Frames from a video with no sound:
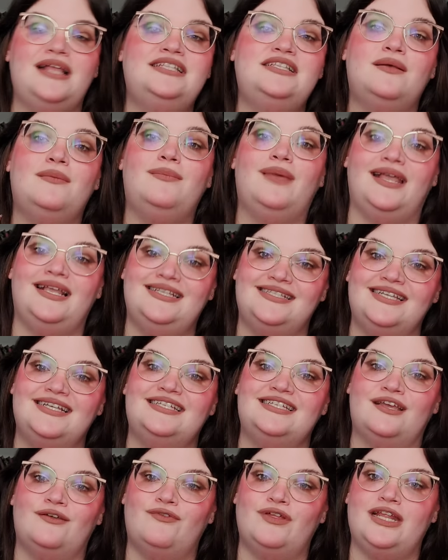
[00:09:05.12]
It's amazing,
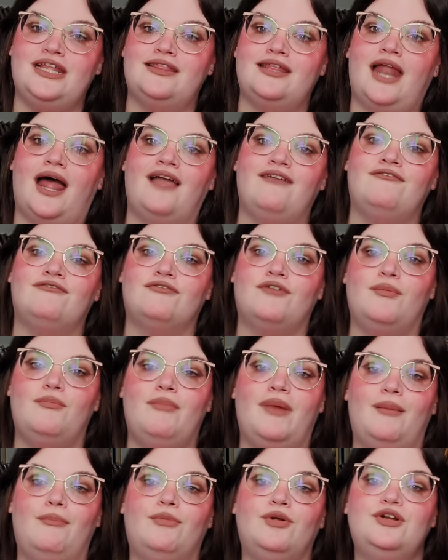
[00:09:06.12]
Tiffany, that I've
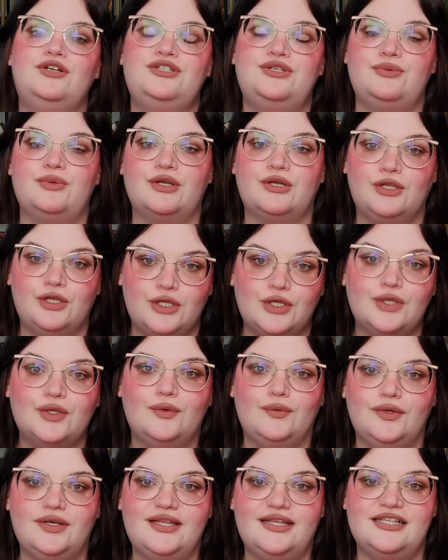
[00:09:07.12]
remembered to
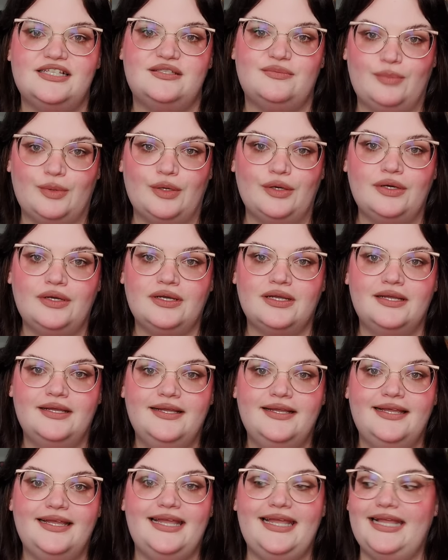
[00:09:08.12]
include this book
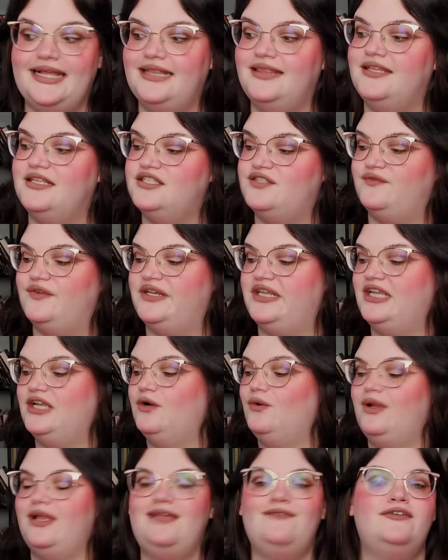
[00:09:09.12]
in this
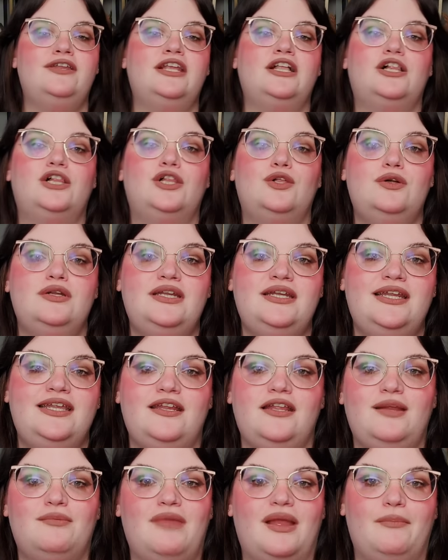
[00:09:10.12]
video, even included it
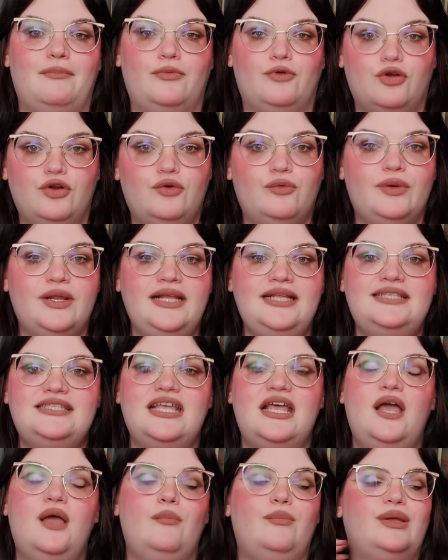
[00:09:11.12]
in my Goodreads,
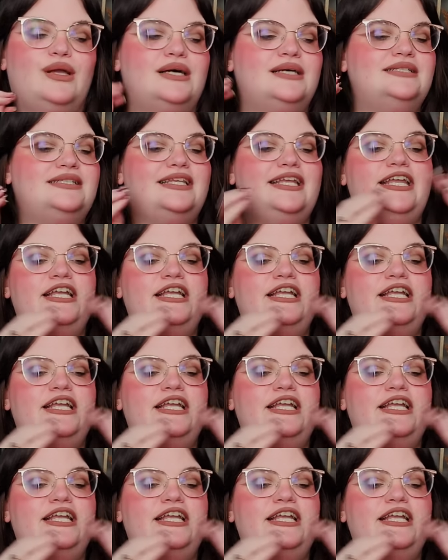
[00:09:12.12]
because